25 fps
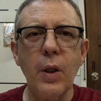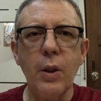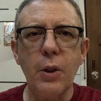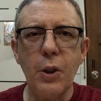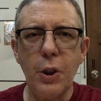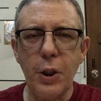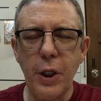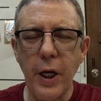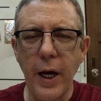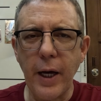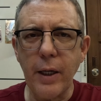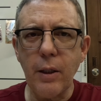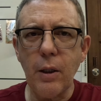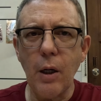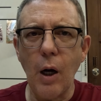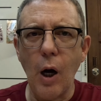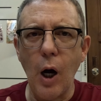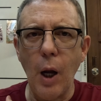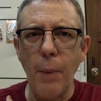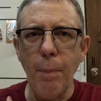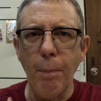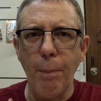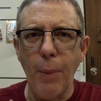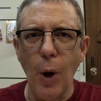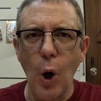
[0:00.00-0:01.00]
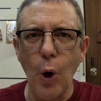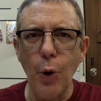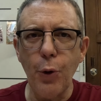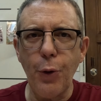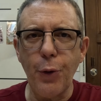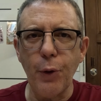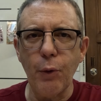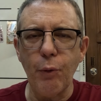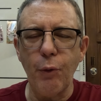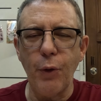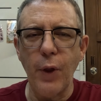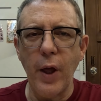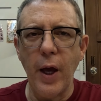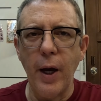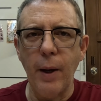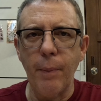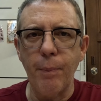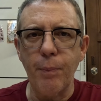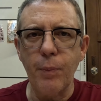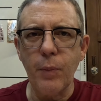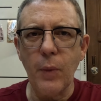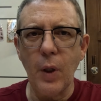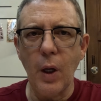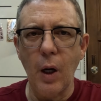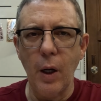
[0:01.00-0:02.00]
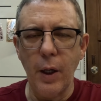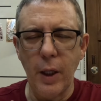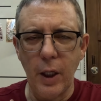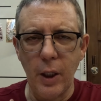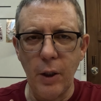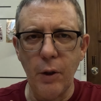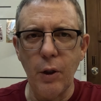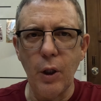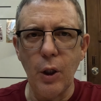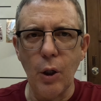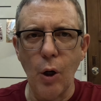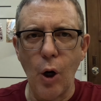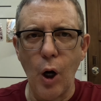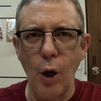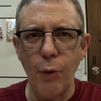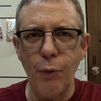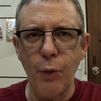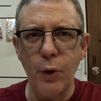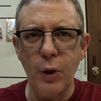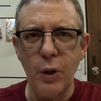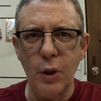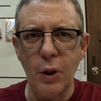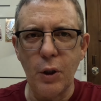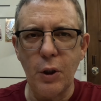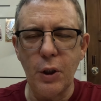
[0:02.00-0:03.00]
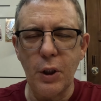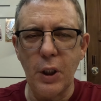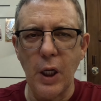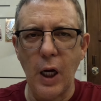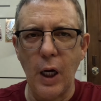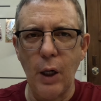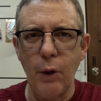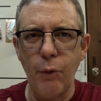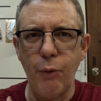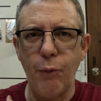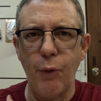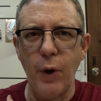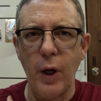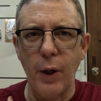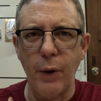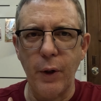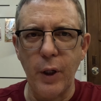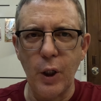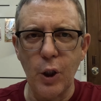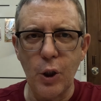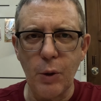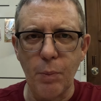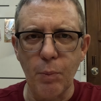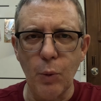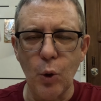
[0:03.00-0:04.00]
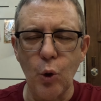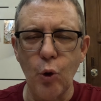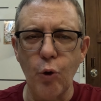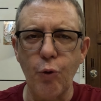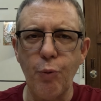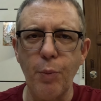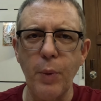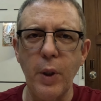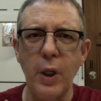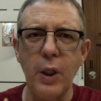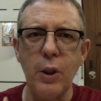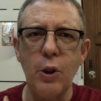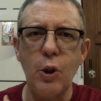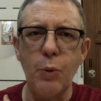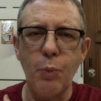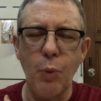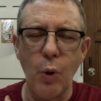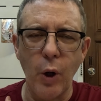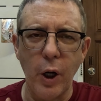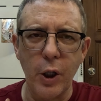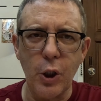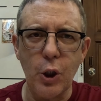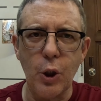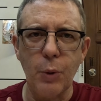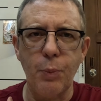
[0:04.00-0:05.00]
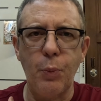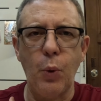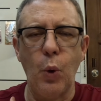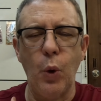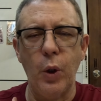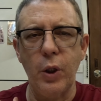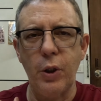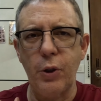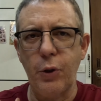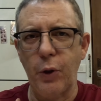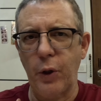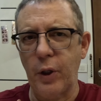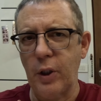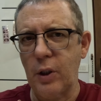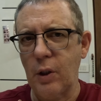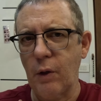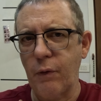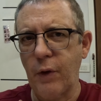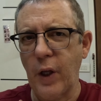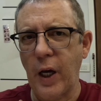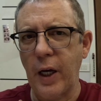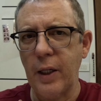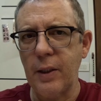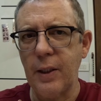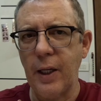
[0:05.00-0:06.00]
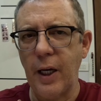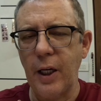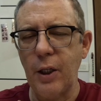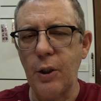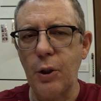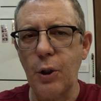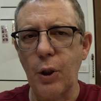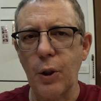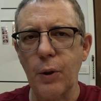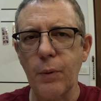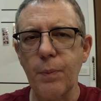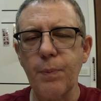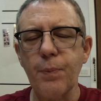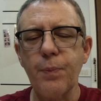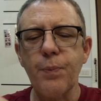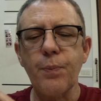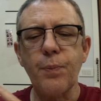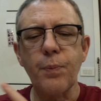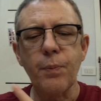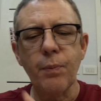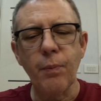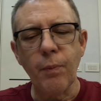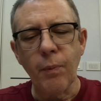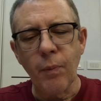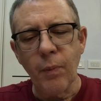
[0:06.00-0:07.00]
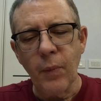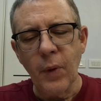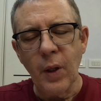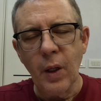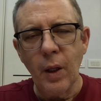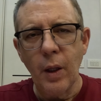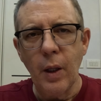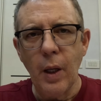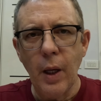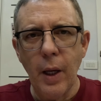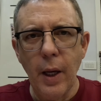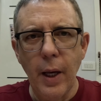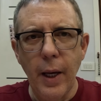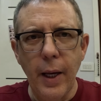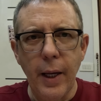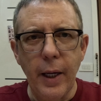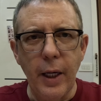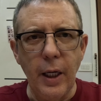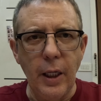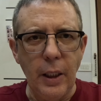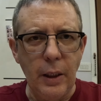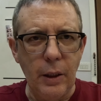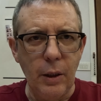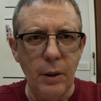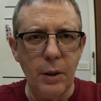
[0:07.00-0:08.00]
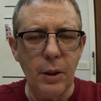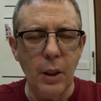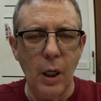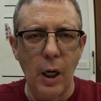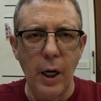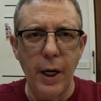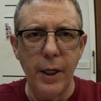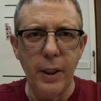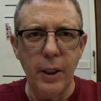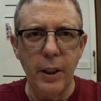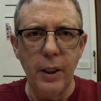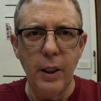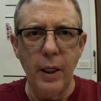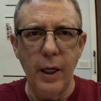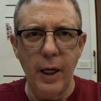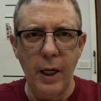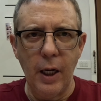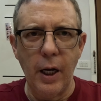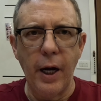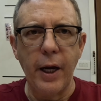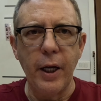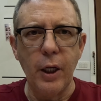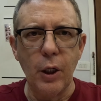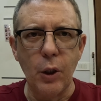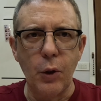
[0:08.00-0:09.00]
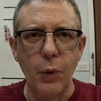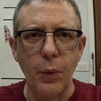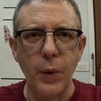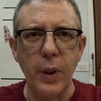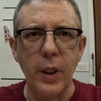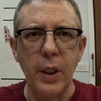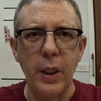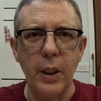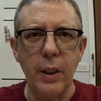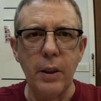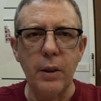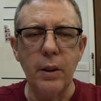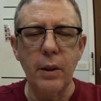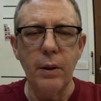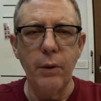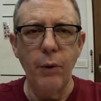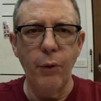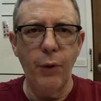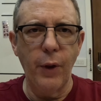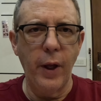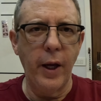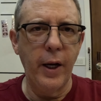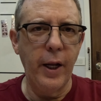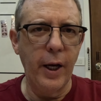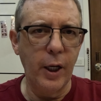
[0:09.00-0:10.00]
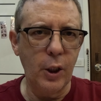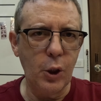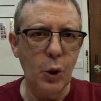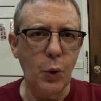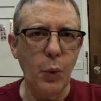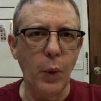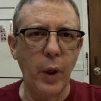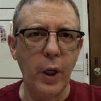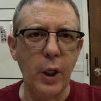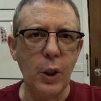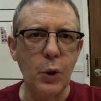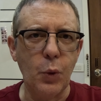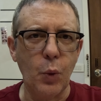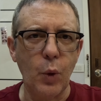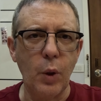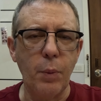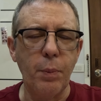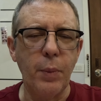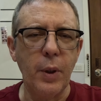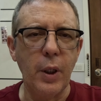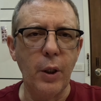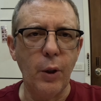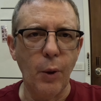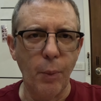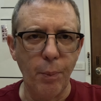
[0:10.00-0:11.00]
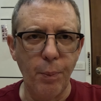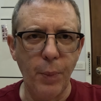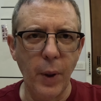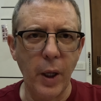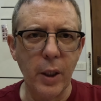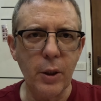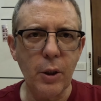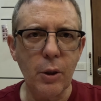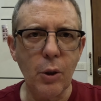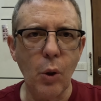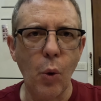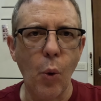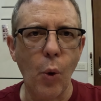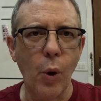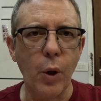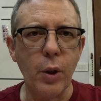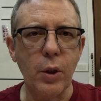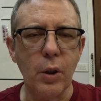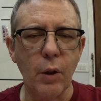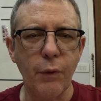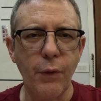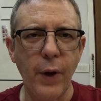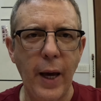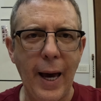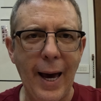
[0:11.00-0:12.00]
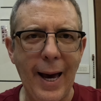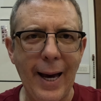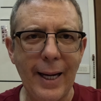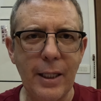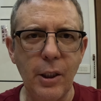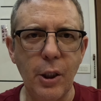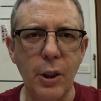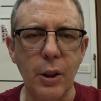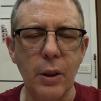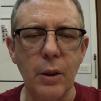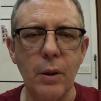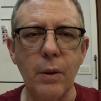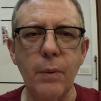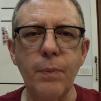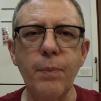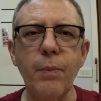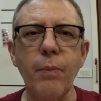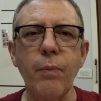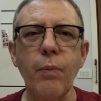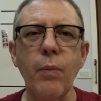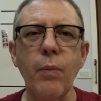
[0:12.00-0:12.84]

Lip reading: check on both of them in the office itself, various movements, pressure points, things of that nature. He decided, and I agreed, that X-rays would be the best course of action.